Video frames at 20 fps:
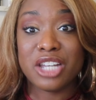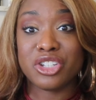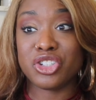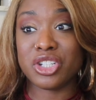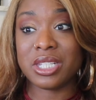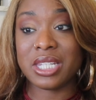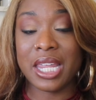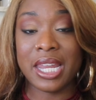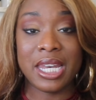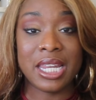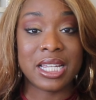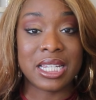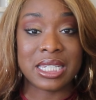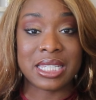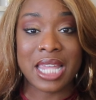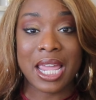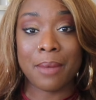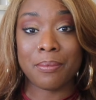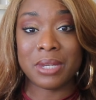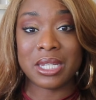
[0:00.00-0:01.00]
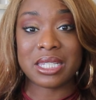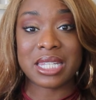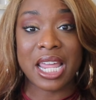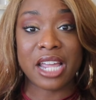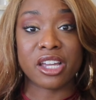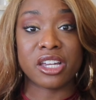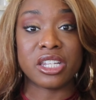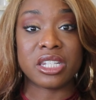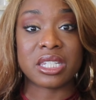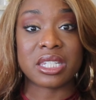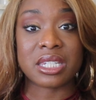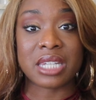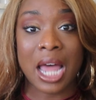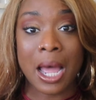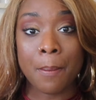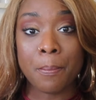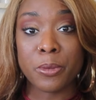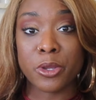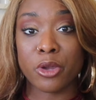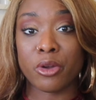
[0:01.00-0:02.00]
just any contaminants that could
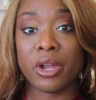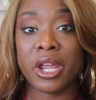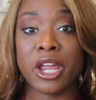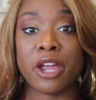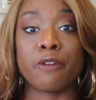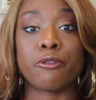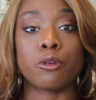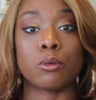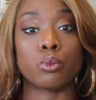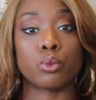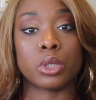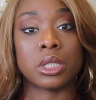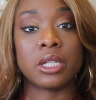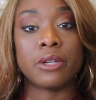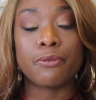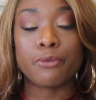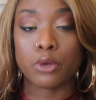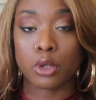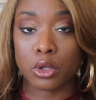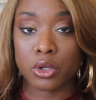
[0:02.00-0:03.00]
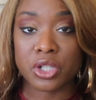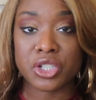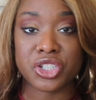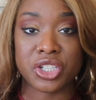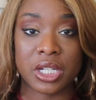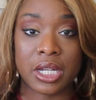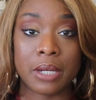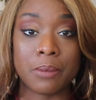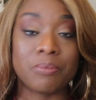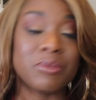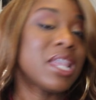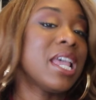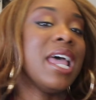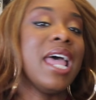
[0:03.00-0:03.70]
stop your hair from really flourishing.